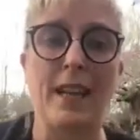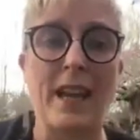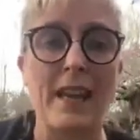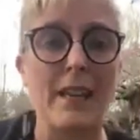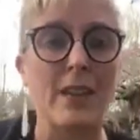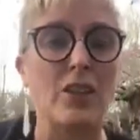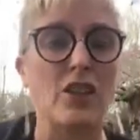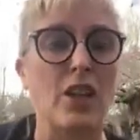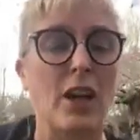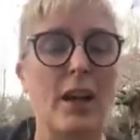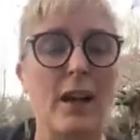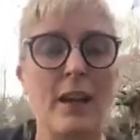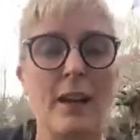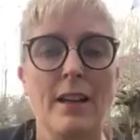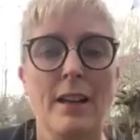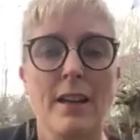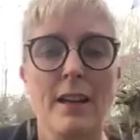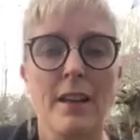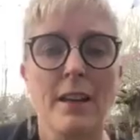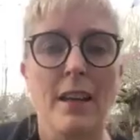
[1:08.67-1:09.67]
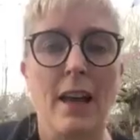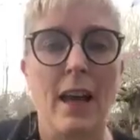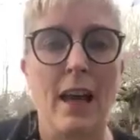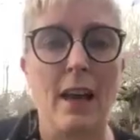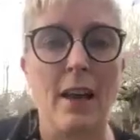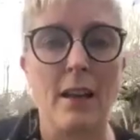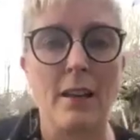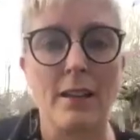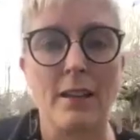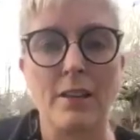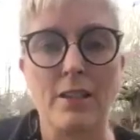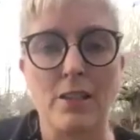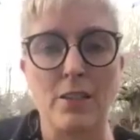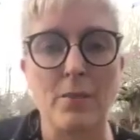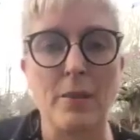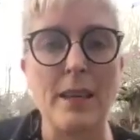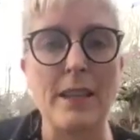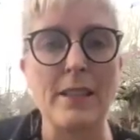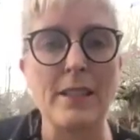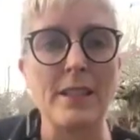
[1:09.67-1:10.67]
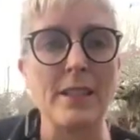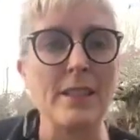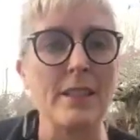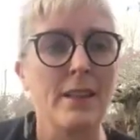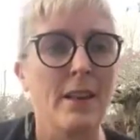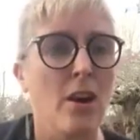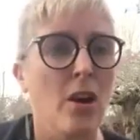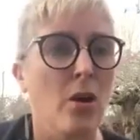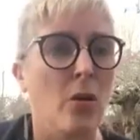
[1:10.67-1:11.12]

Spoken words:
HR directors.